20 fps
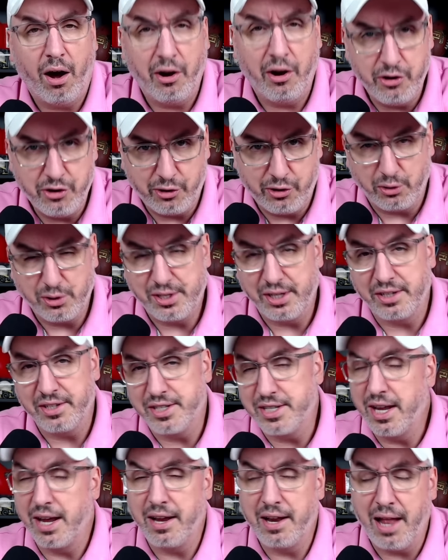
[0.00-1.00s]
Under
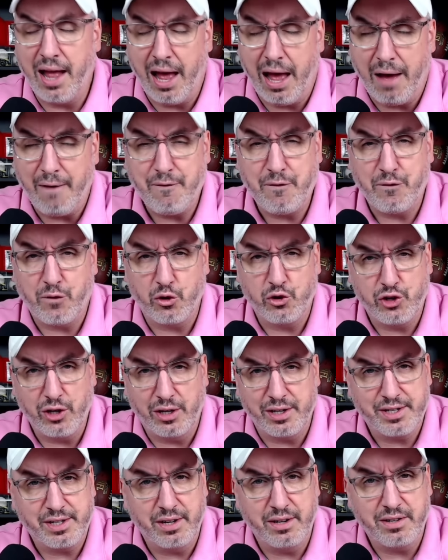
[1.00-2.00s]
sixty-eight and a half for
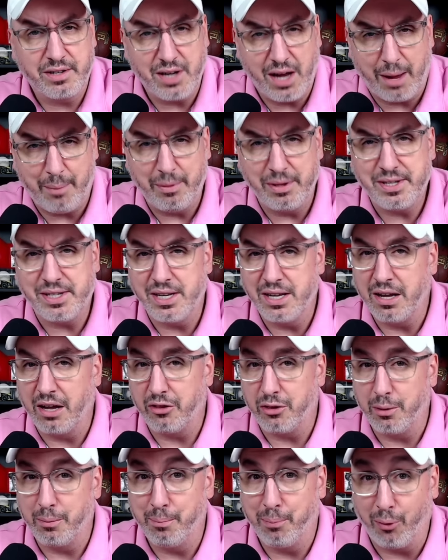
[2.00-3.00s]
Justin Thomas. He
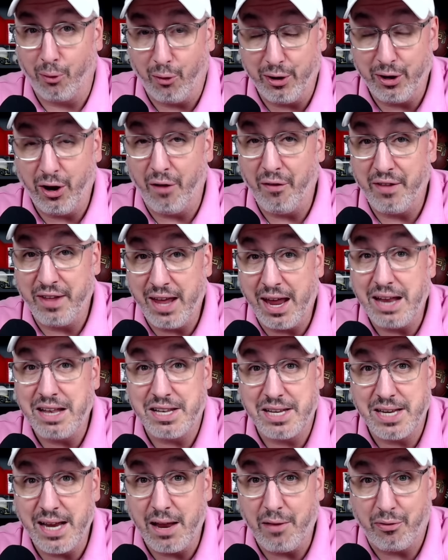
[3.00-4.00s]
got the birdie on the
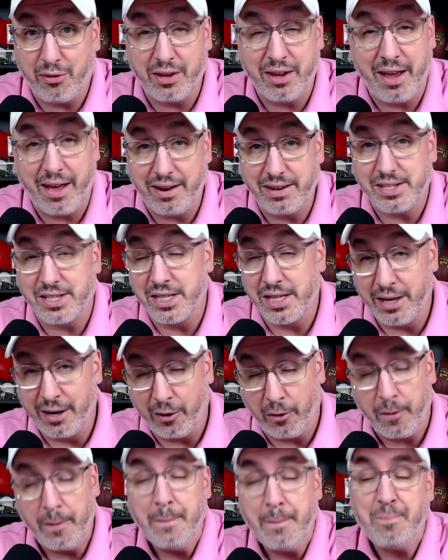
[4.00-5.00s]
eighteenth to get us
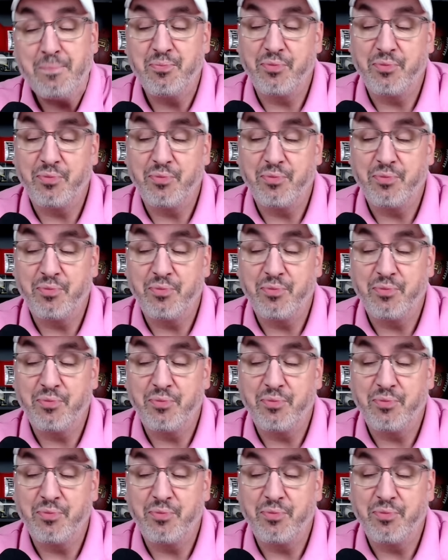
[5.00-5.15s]
there.